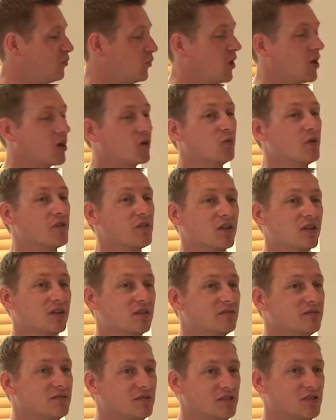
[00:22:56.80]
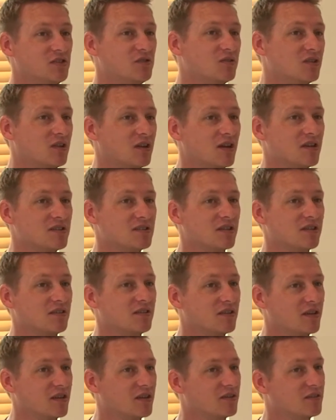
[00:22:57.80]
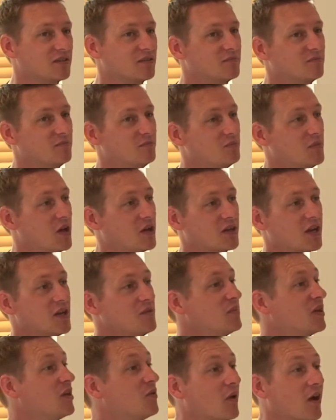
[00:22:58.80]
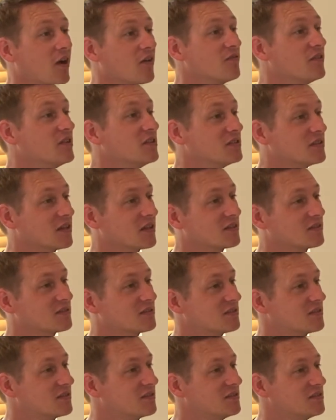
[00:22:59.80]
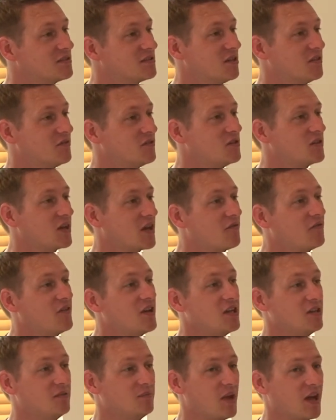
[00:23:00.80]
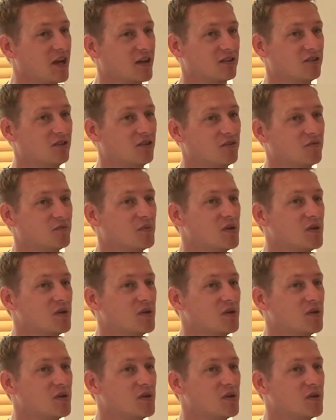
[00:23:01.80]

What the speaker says: work with it, utilise it and think, okay, be aware of these things. So if you can get feedback, a lot